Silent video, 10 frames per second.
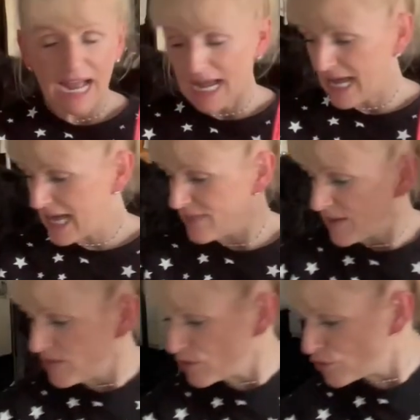And
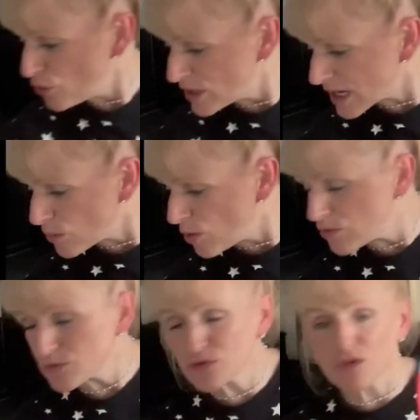then the two little
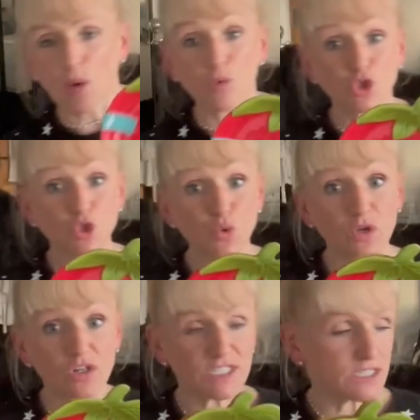ones were
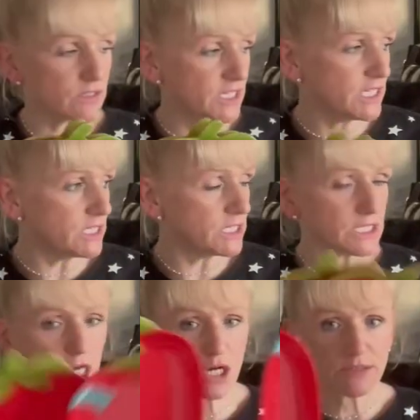£2.99
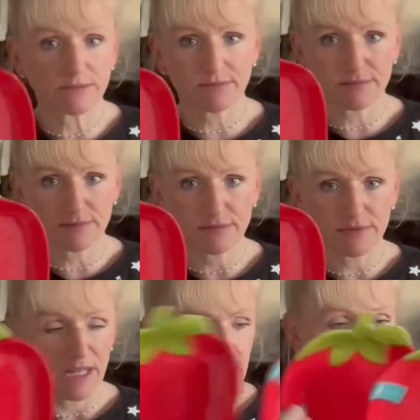
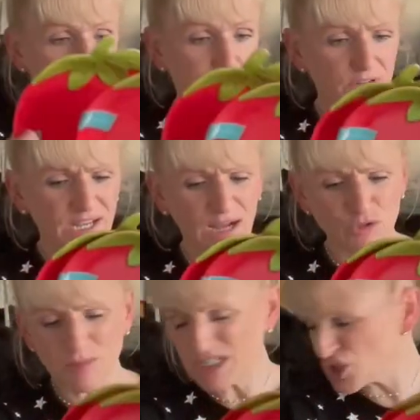each. So yeah, I
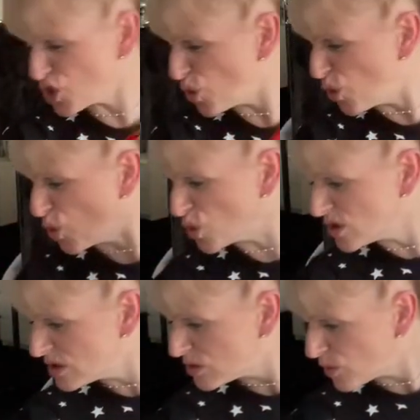was a bit
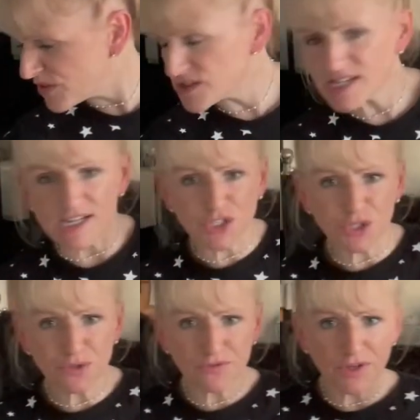torn whether to get
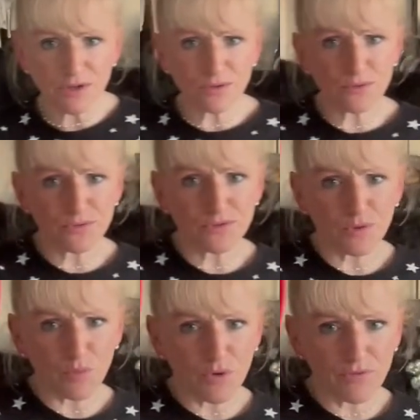two of those
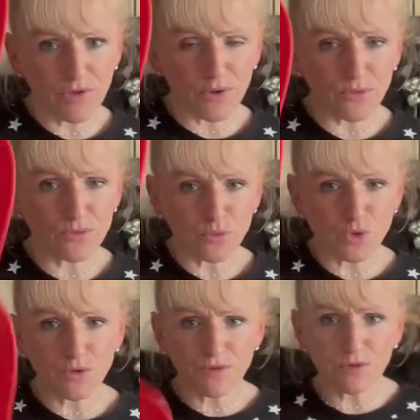and one of those, or
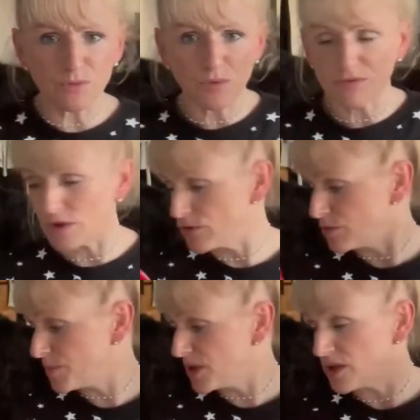two of those and one of those,
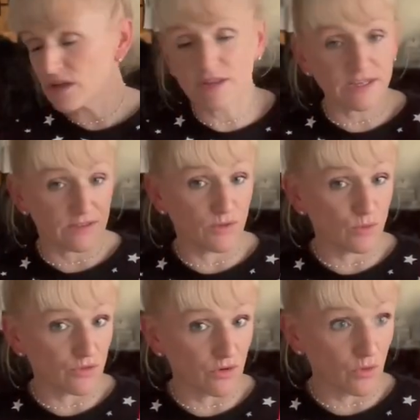but that's the
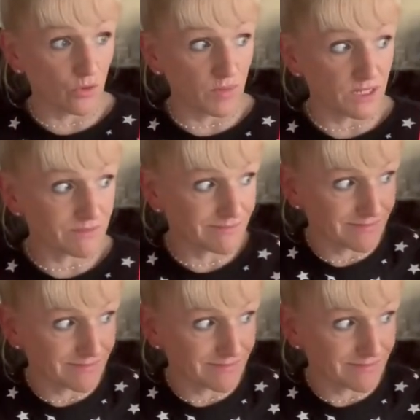order I got them in.